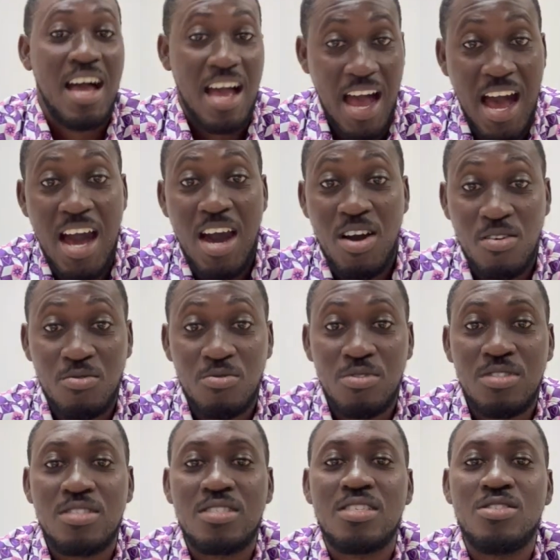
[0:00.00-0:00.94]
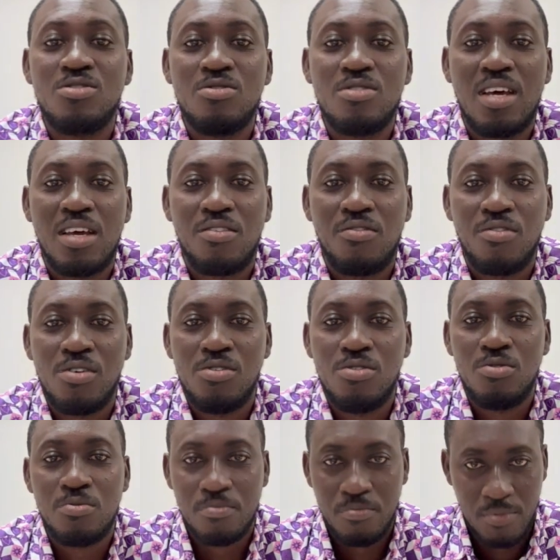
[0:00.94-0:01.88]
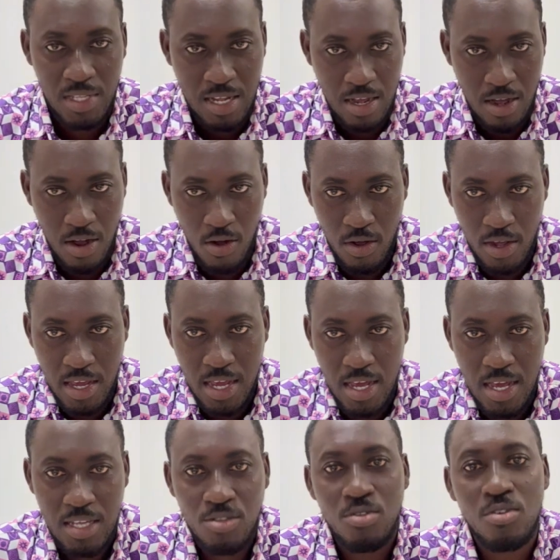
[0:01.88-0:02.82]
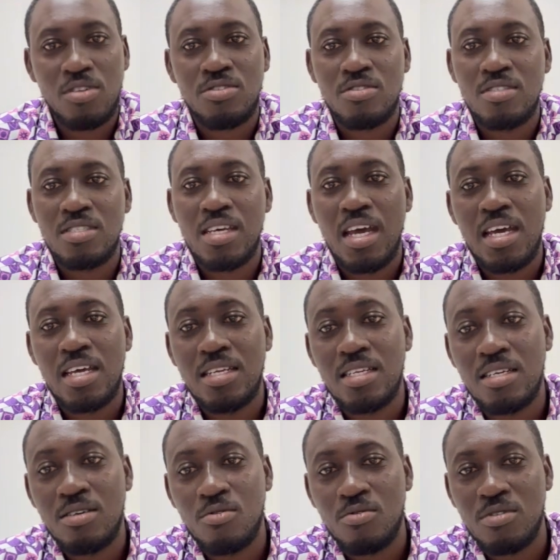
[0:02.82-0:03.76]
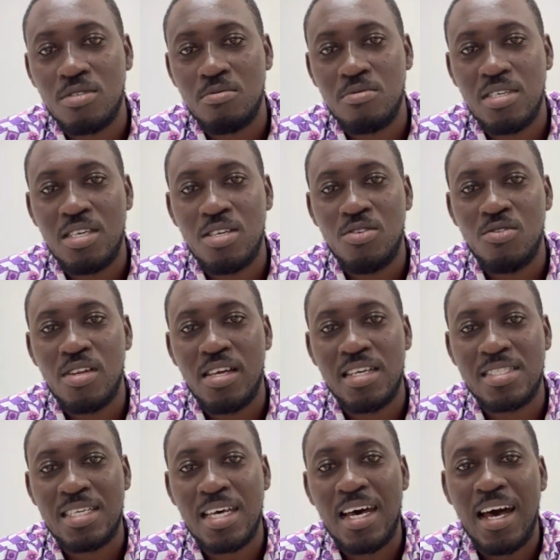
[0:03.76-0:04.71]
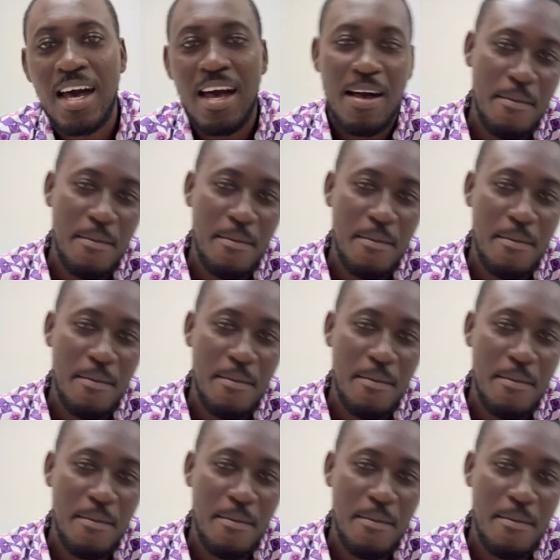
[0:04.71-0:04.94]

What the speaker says: I would do that for you. Okay, so until then, see you later.